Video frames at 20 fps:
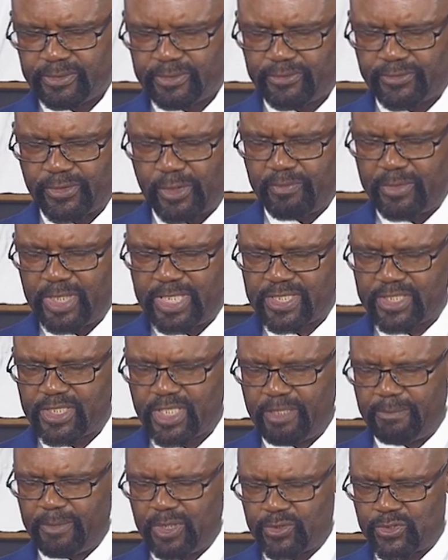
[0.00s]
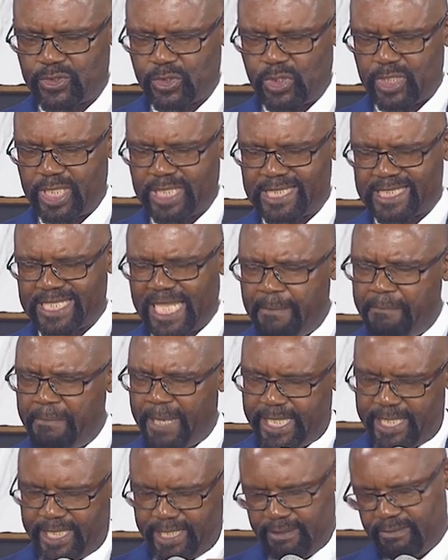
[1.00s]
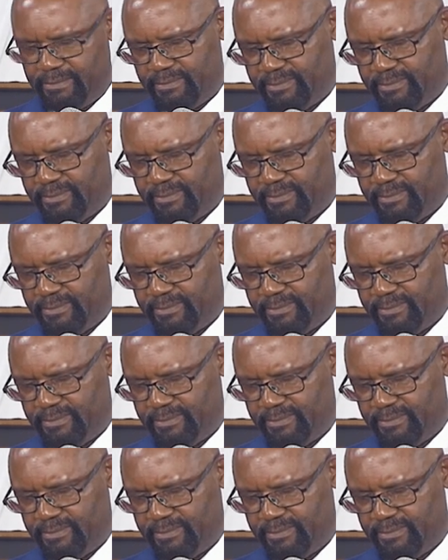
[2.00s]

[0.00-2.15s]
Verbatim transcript: from this sermon so that somebody